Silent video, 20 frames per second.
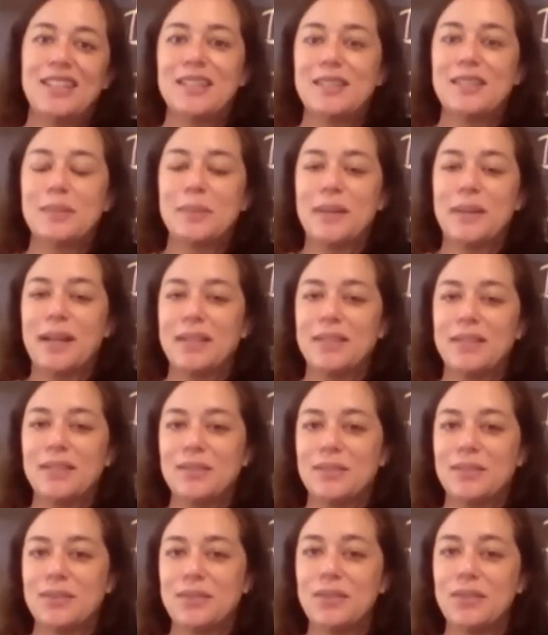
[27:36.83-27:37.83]
It's applied
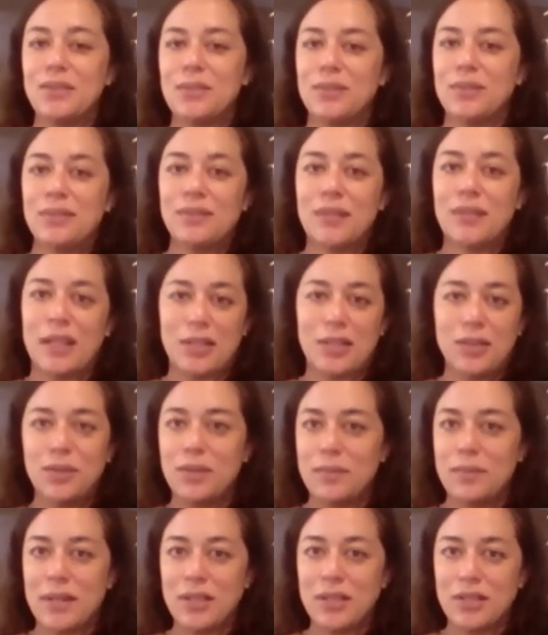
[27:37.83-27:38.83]
to
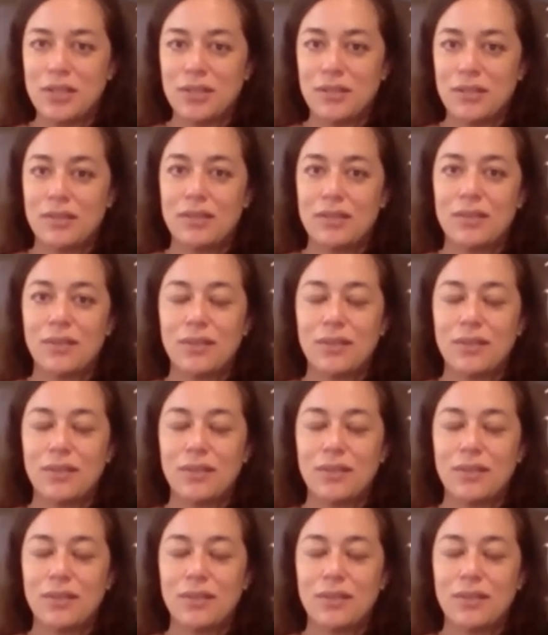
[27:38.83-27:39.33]
two-dimensional